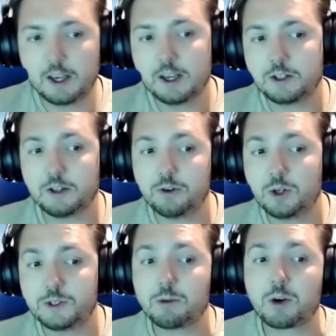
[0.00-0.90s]
So the
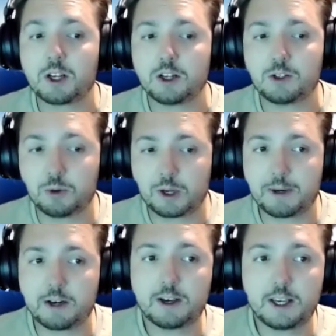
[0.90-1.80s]
first thing we're going to talk
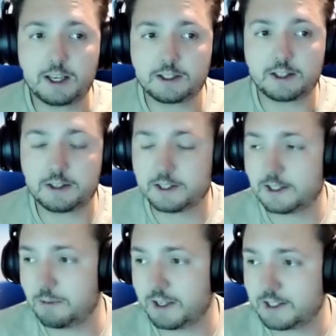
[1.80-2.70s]
about is the
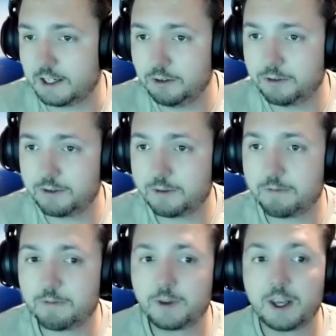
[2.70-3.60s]
sim itself.
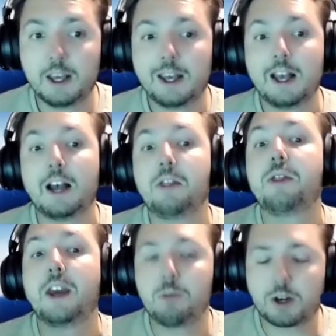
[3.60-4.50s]
And
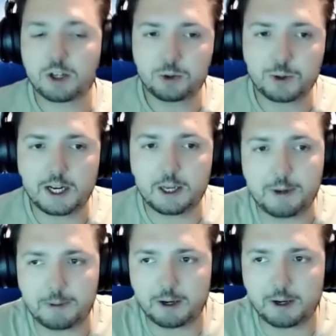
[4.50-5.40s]
then we're going to talk a little
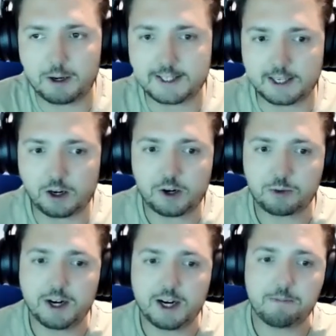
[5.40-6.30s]
bit about PC
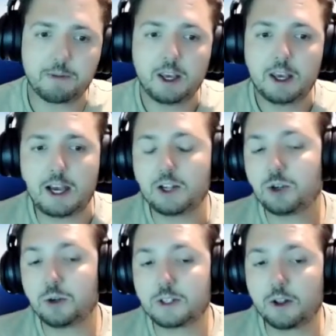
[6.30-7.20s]
hardware and
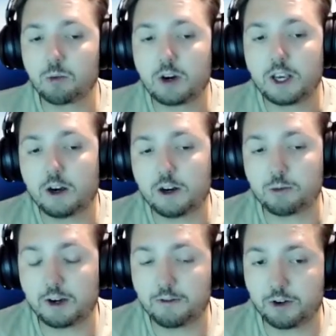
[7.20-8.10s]
choosing the right
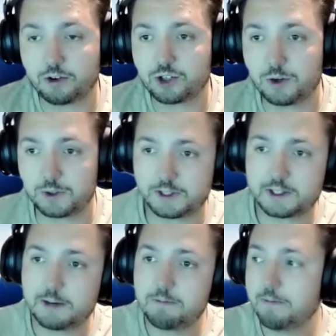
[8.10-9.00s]
hardware for your chosen
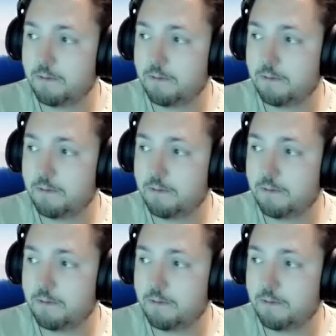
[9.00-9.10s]
sim.